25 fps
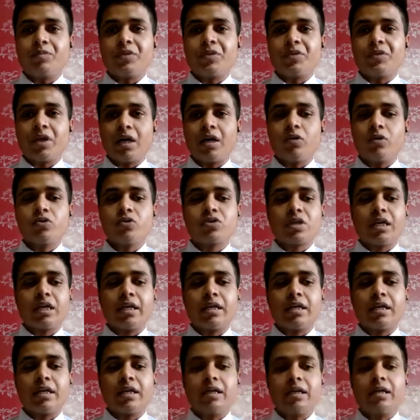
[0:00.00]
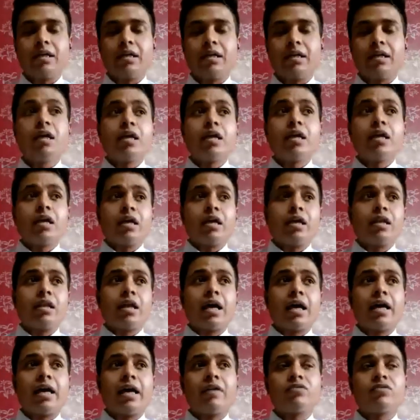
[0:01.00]
house, and I
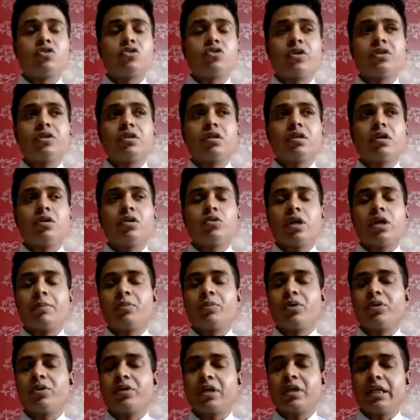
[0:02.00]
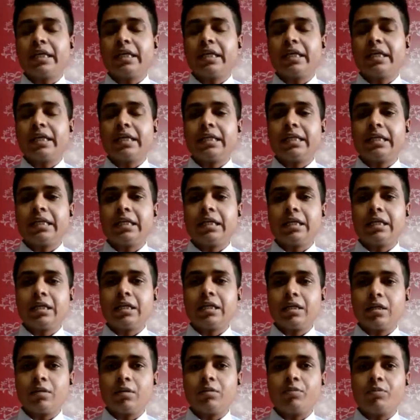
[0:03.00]
have joined the Udaipur Clean
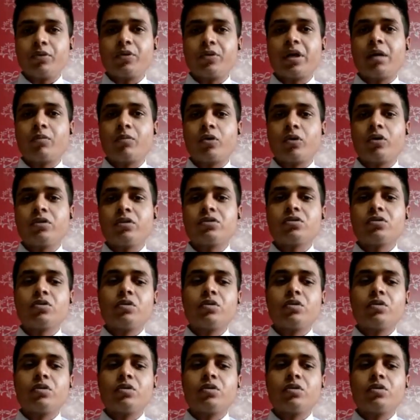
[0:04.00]
program also.